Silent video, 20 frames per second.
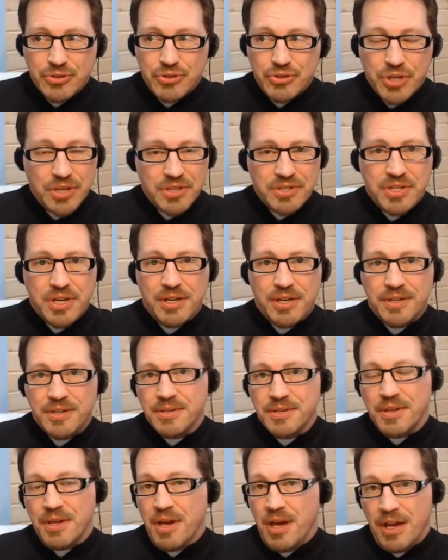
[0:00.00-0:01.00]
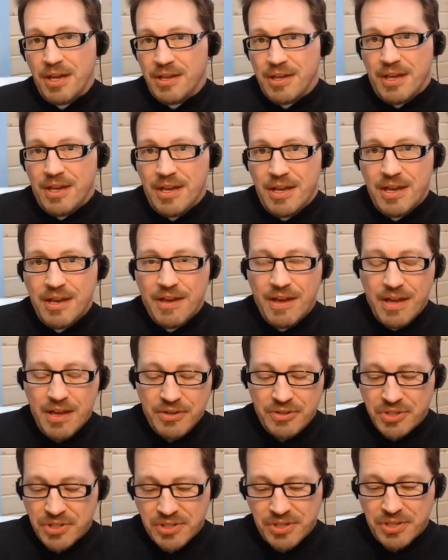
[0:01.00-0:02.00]
just because
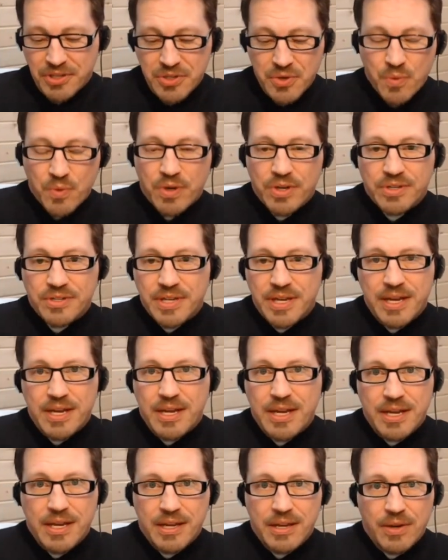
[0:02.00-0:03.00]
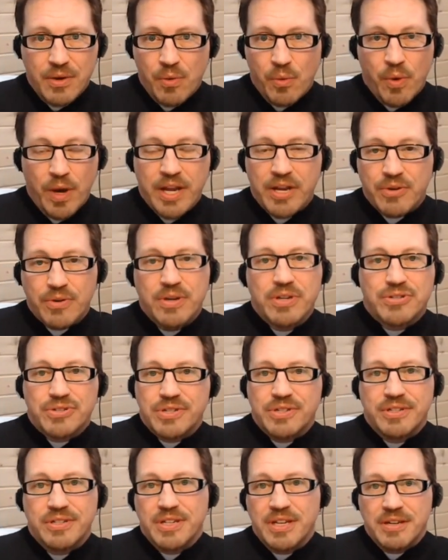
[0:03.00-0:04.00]
you weren't a white
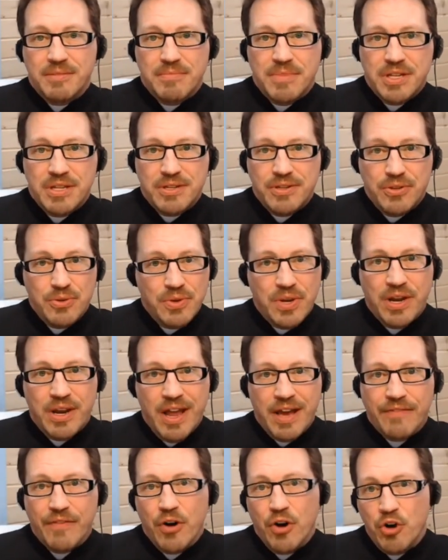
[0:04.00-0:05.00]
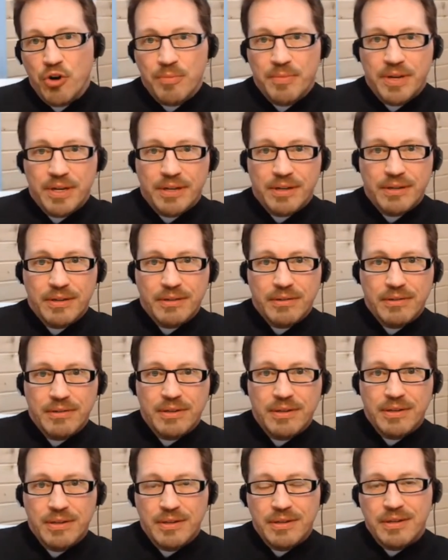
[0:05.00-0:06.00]
Christian didn't mean you didn't have a home
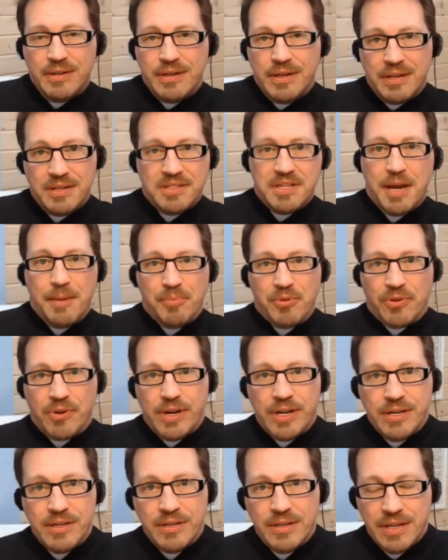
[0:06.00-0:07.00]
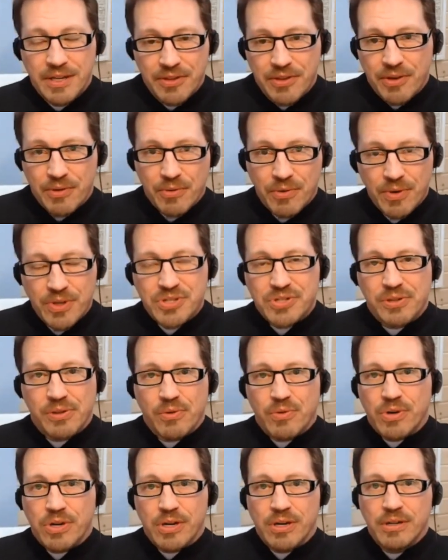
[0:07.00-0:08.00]
in Templary, in the original
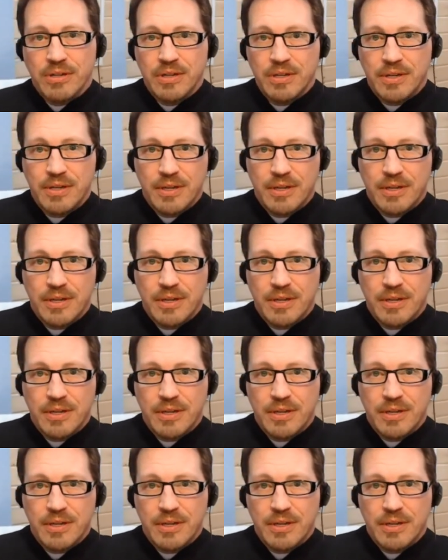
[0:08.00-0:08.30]
order.